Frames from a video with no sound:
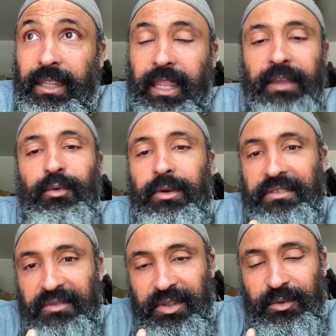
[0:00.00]
like
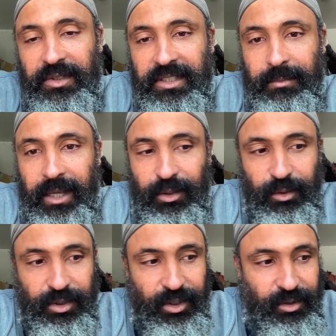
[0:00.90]
we see
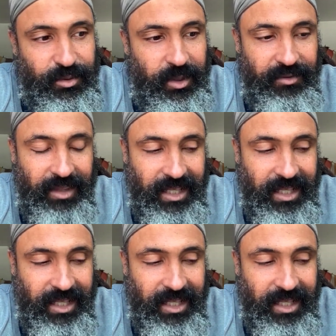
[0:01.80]
medical shows or whatever,